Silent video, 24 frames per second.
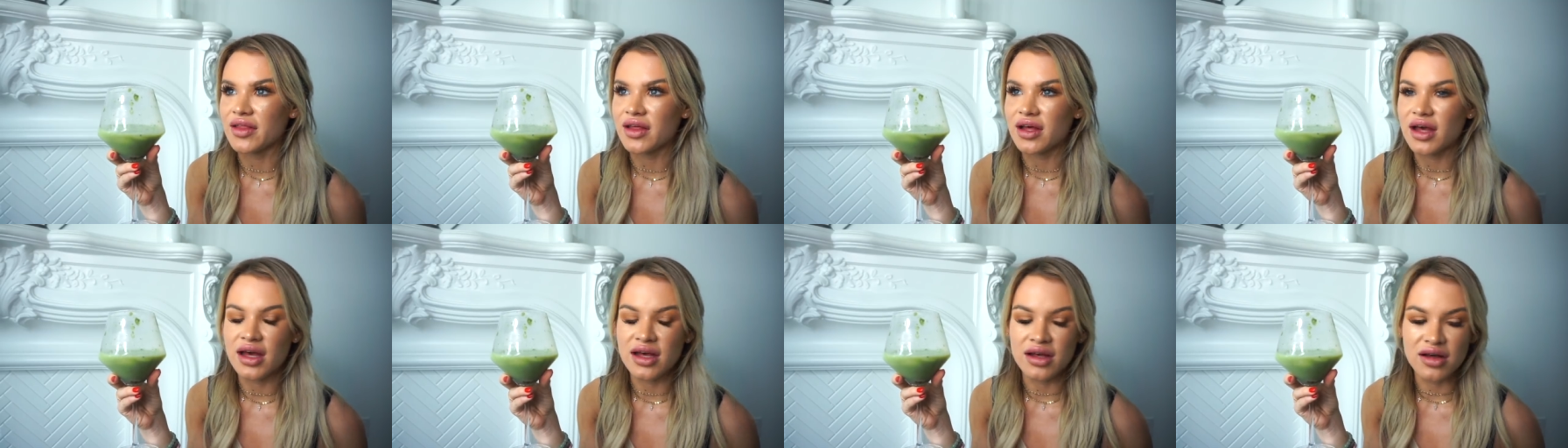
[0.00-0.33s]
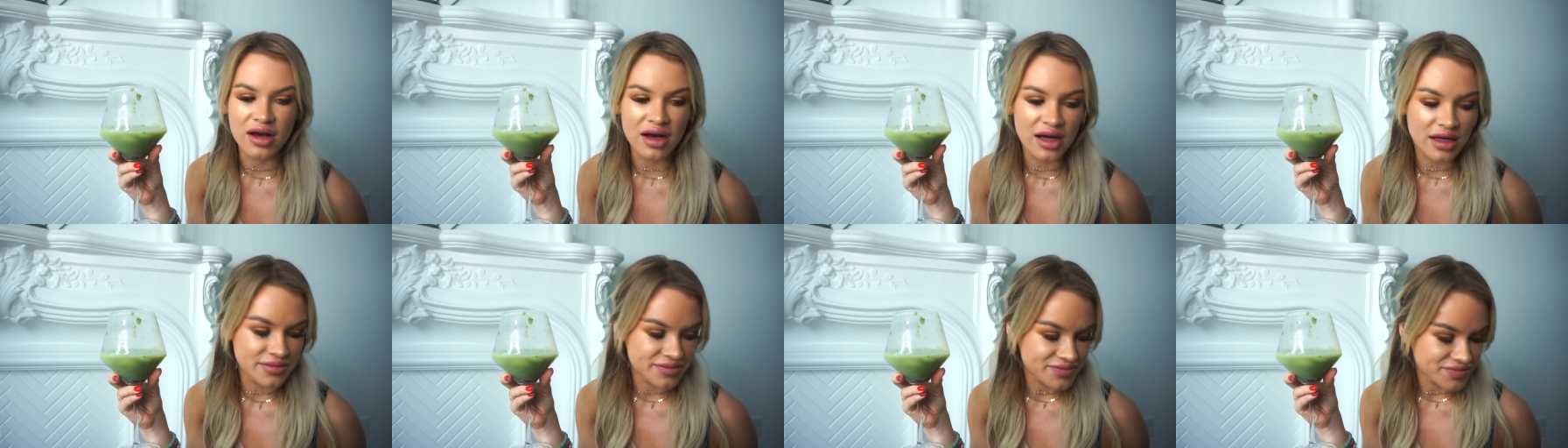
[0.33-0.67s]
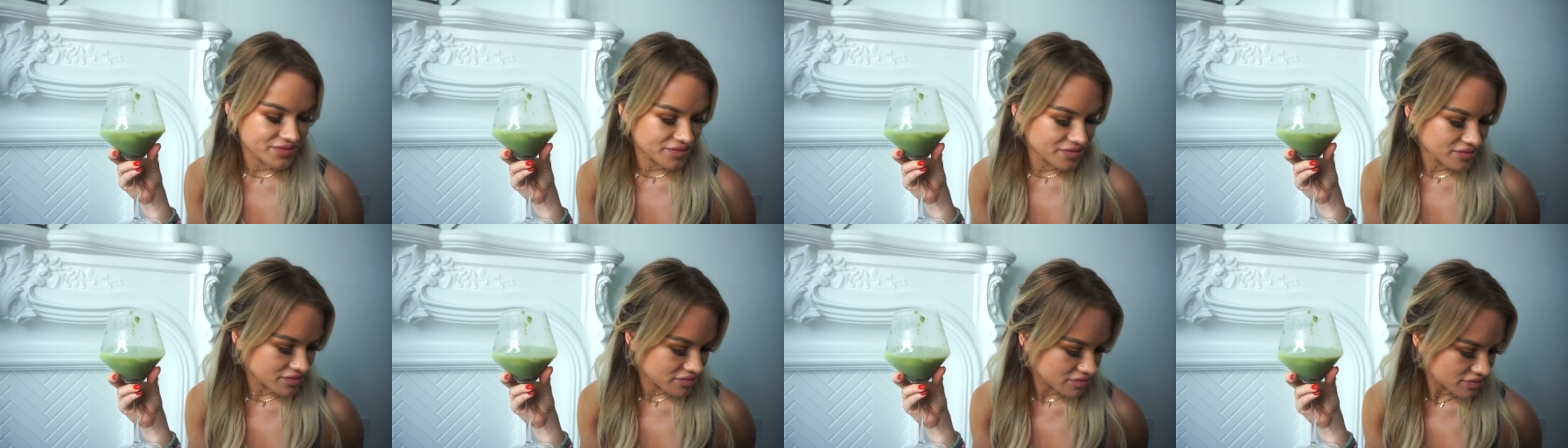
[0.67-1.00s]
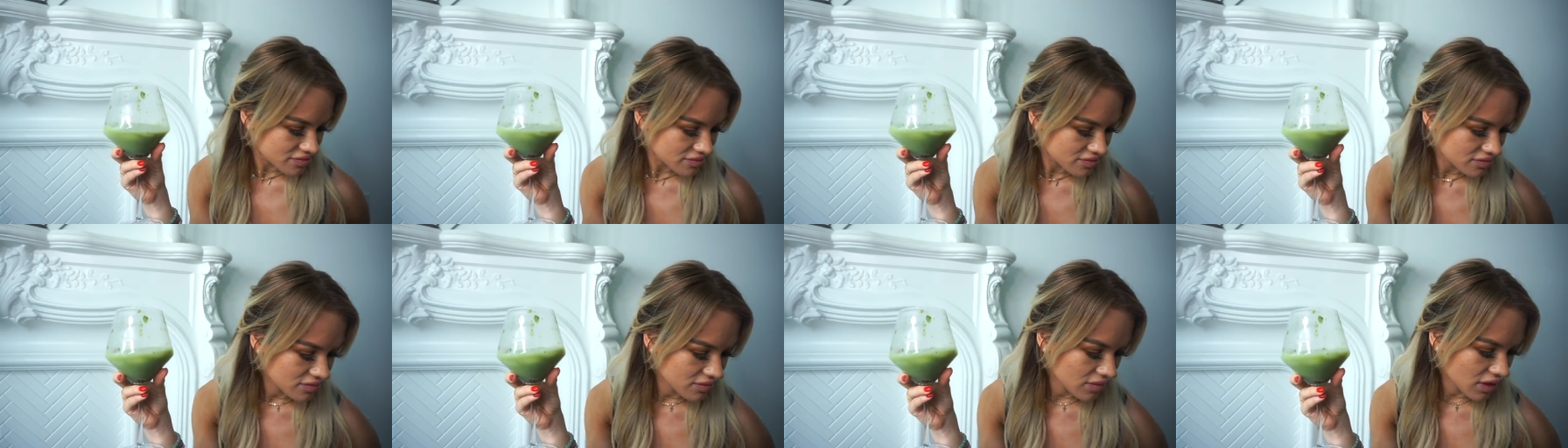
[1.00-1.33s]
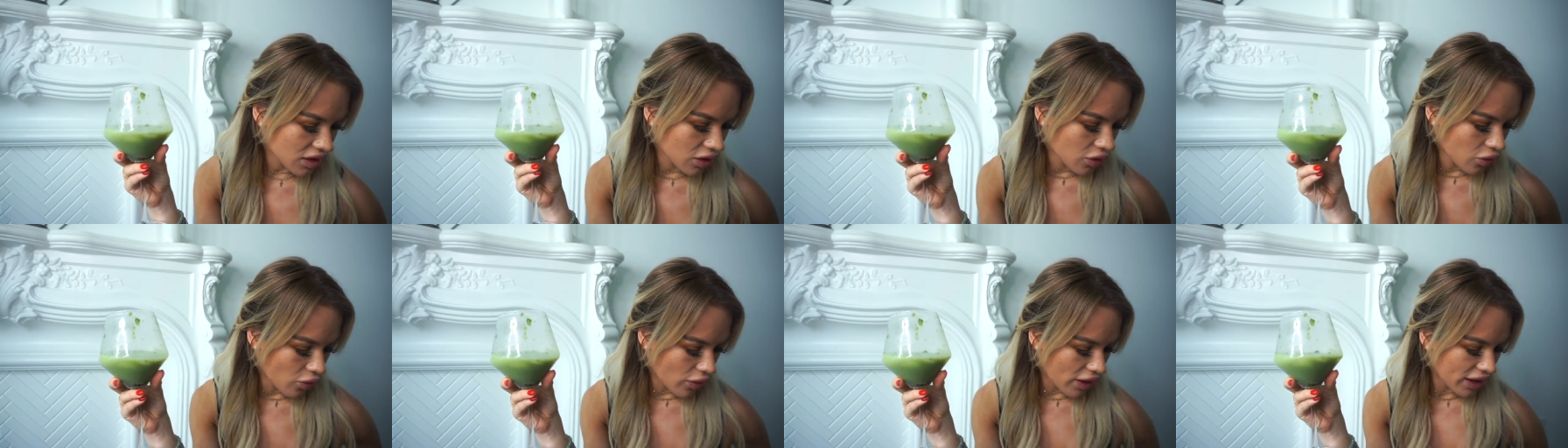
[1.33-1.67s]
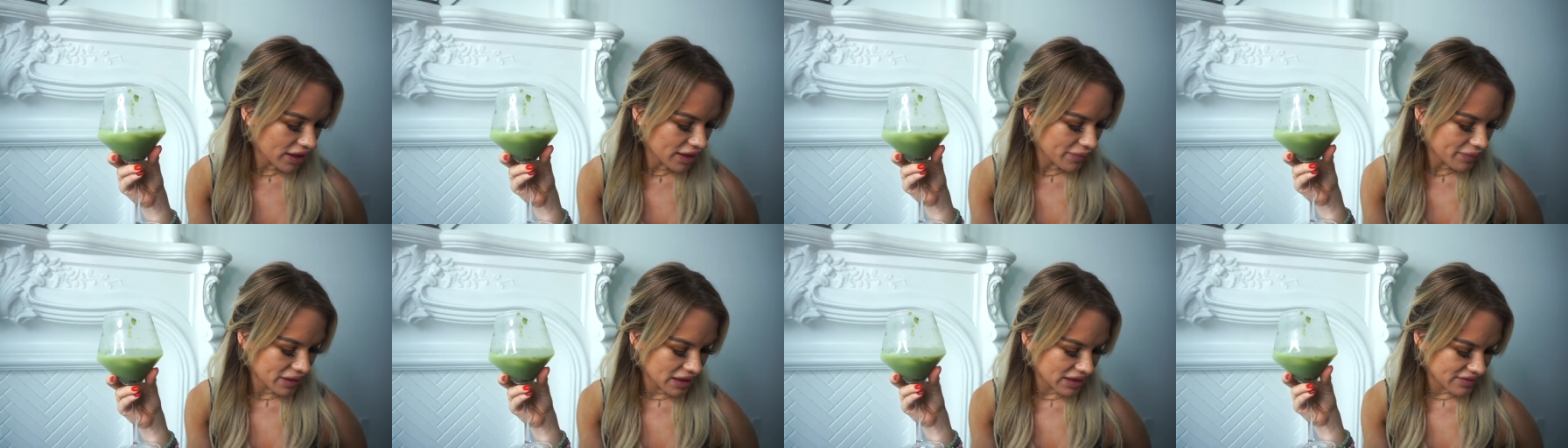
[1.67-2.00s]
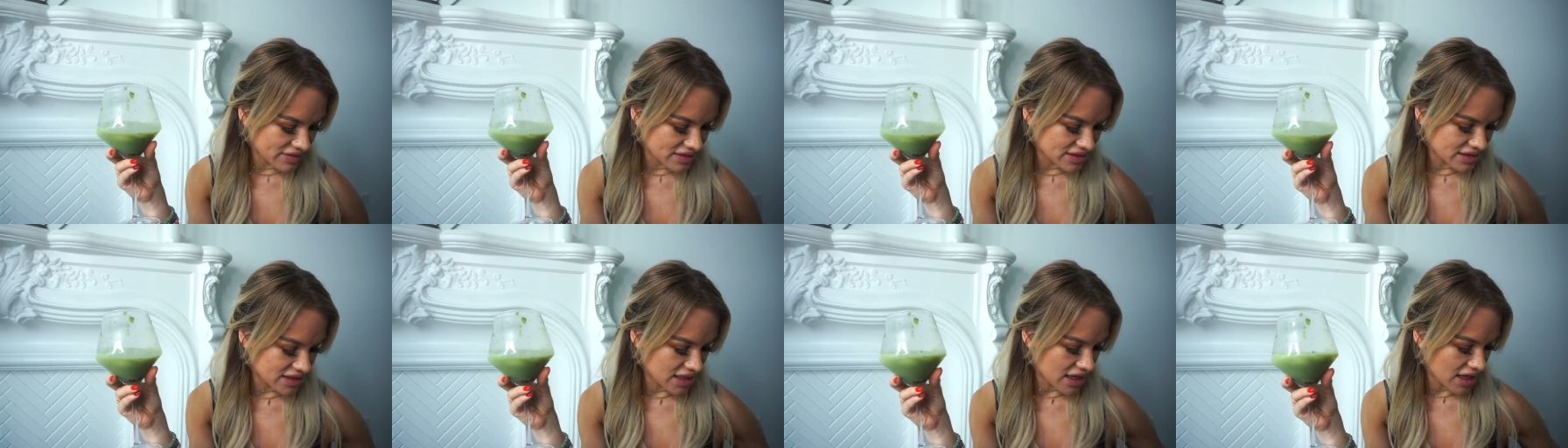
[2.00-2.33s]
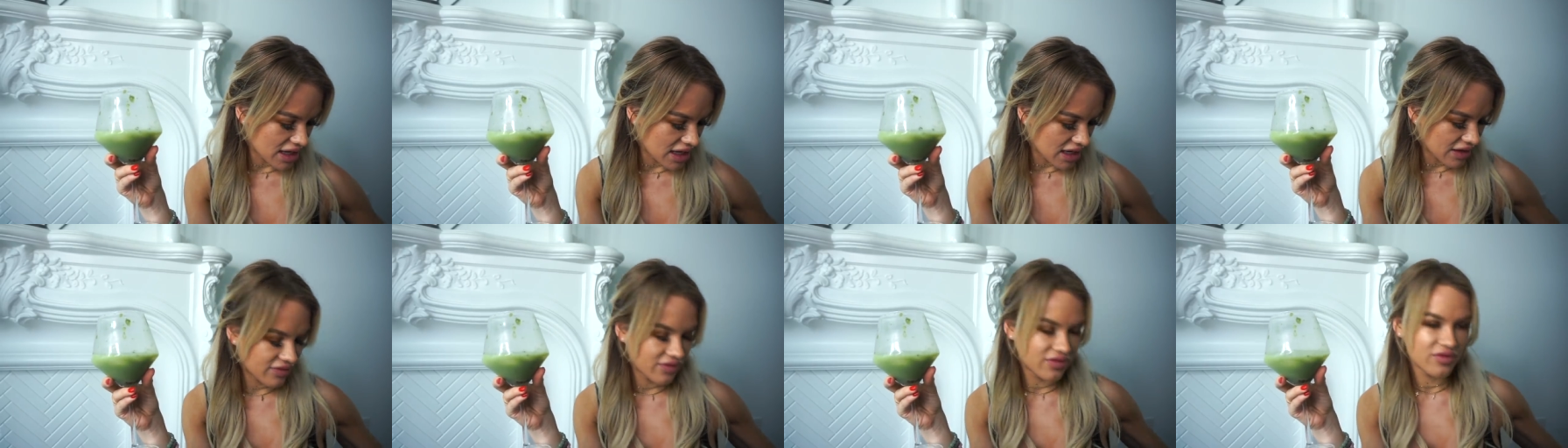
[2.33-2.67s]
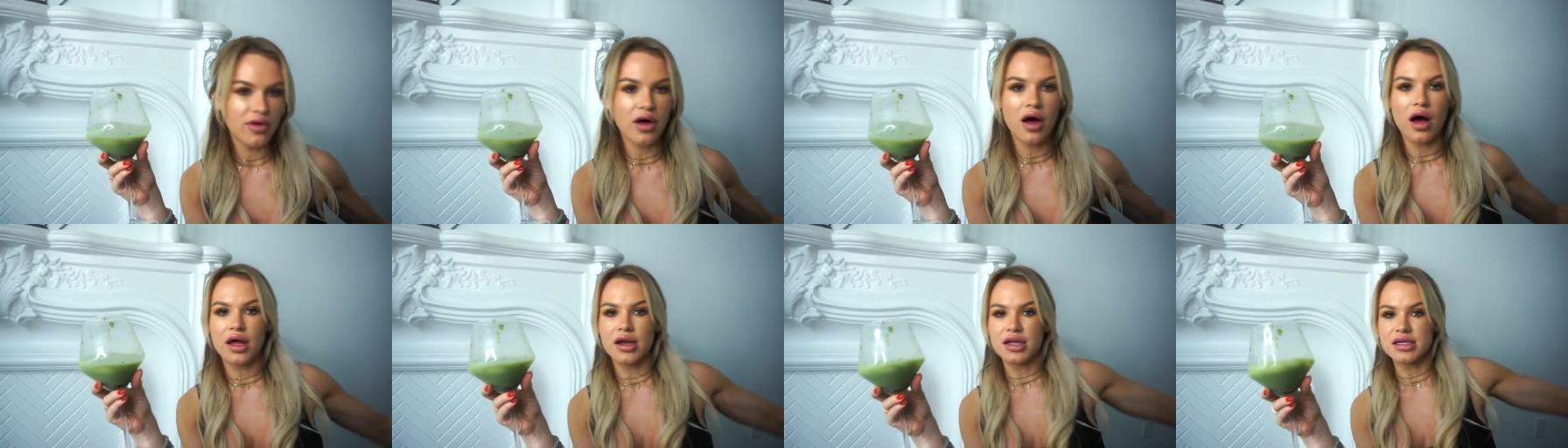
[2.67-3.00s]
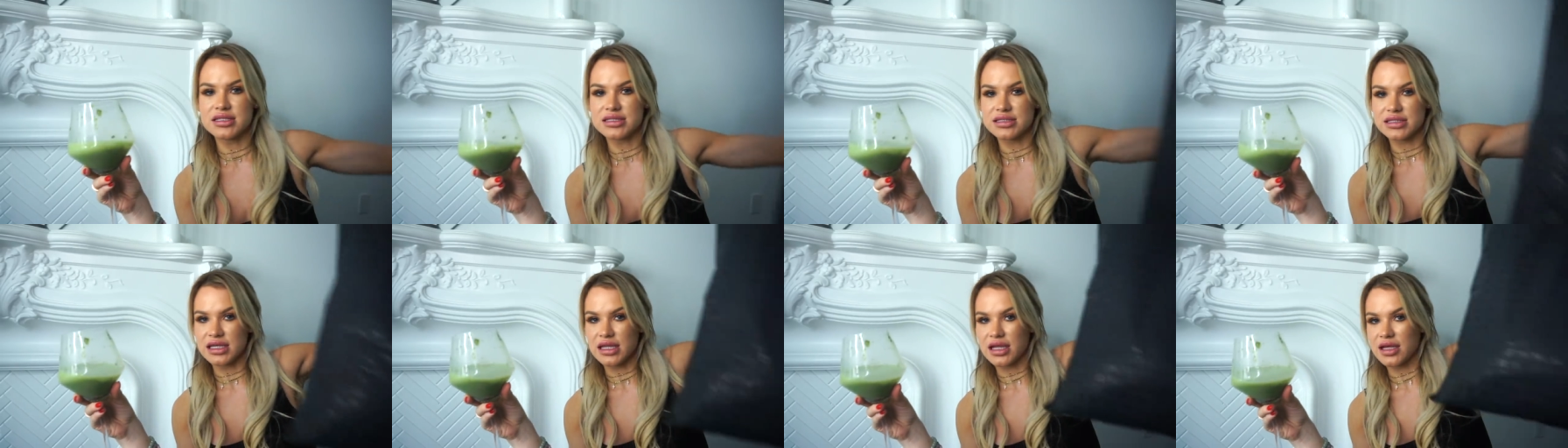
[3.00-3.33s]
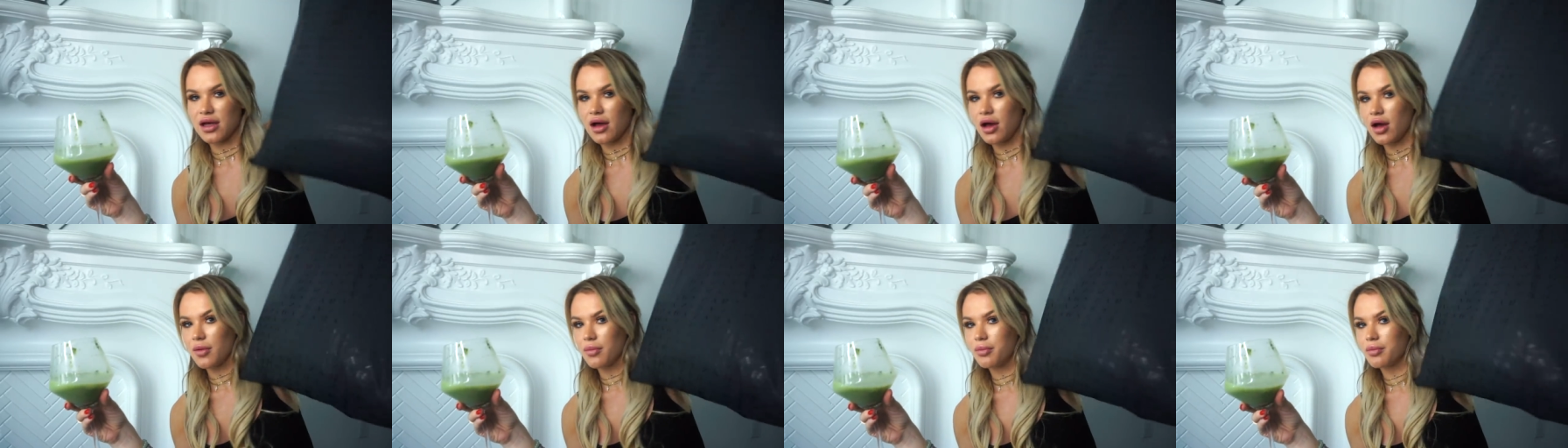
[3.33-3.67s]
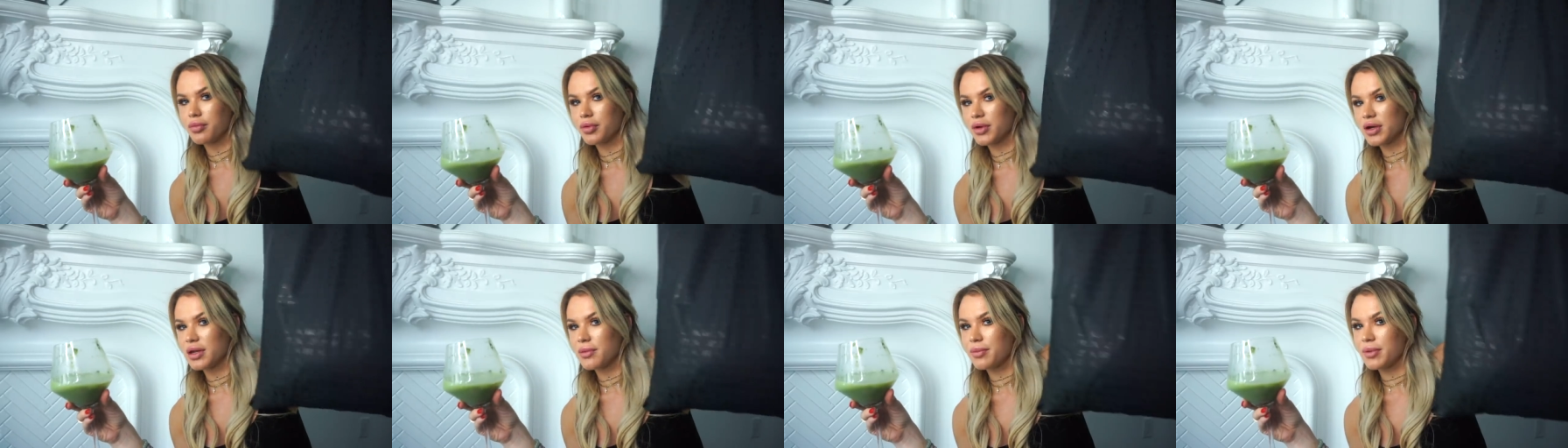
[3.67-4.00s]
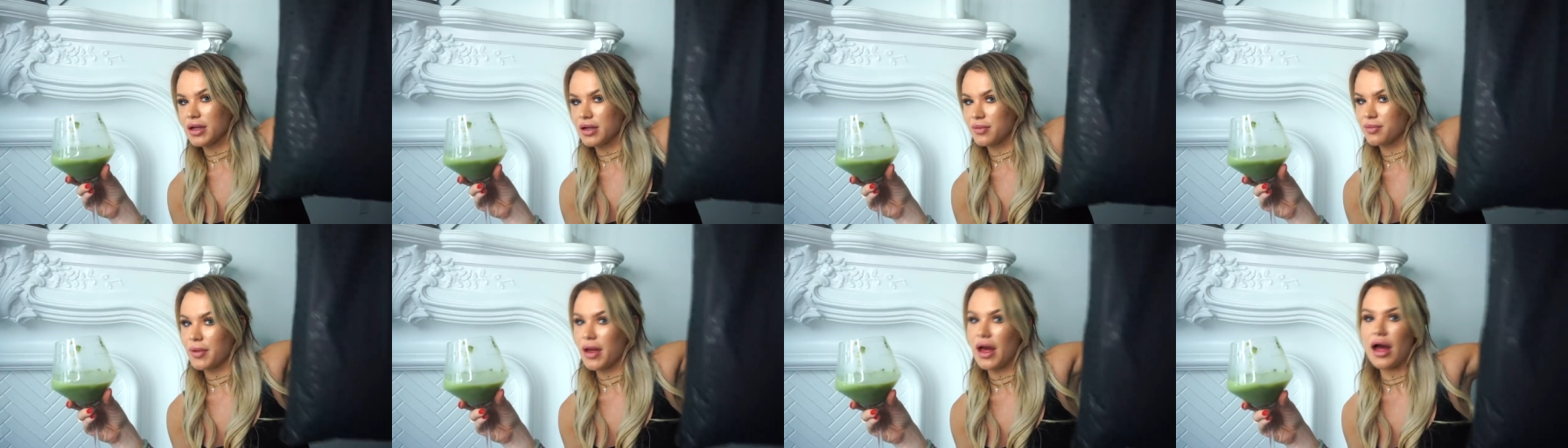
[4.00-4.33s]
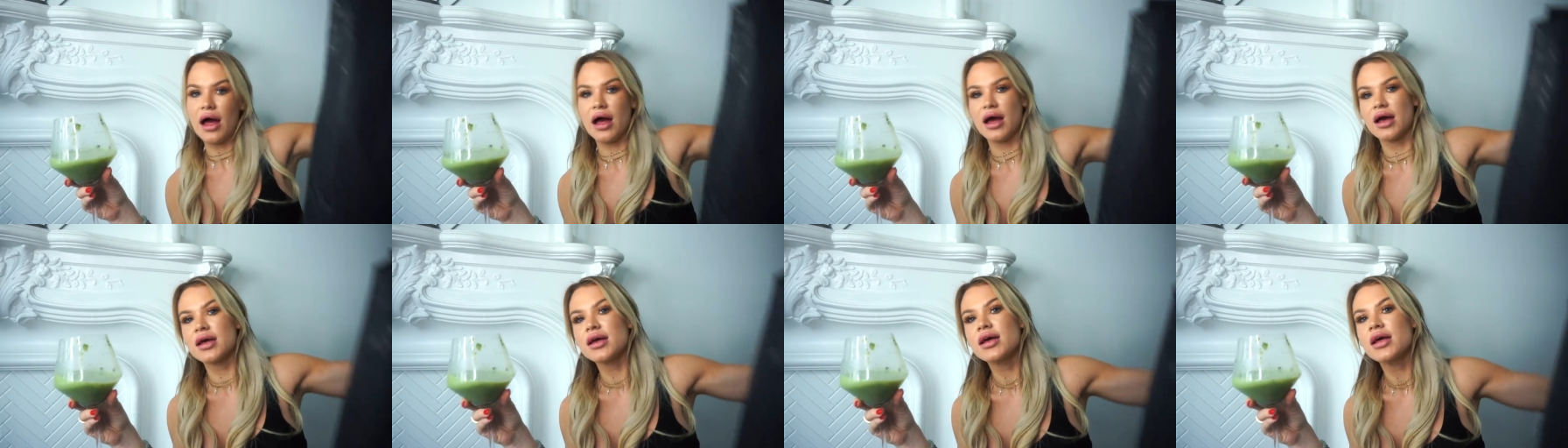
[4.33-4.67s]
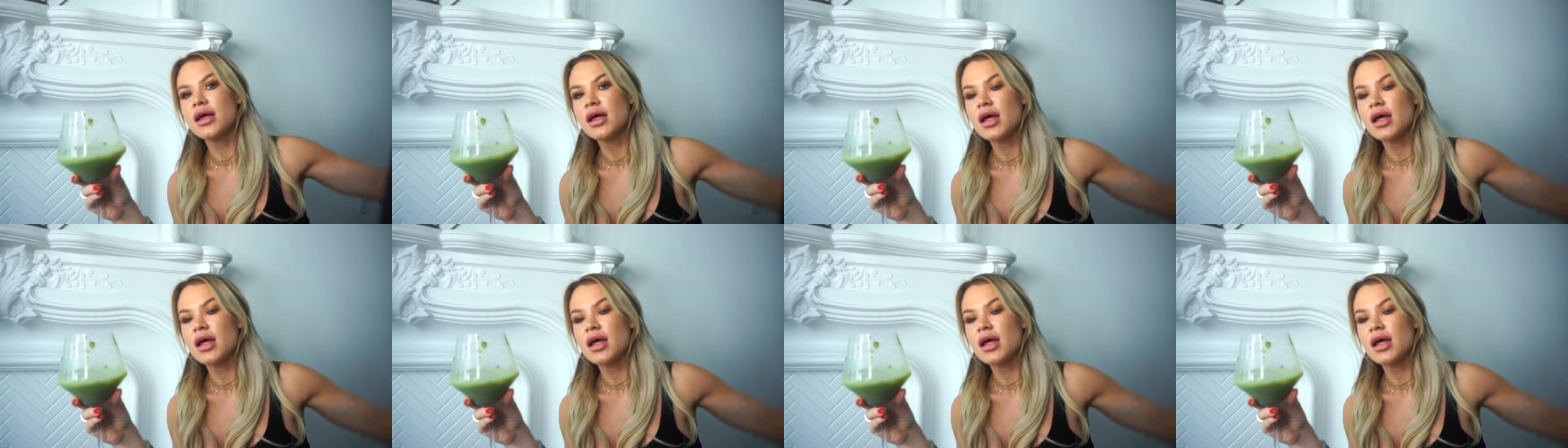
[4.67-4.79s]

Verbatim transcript: Like I got quite a bit of stuff, honestly, like a pretty big bag.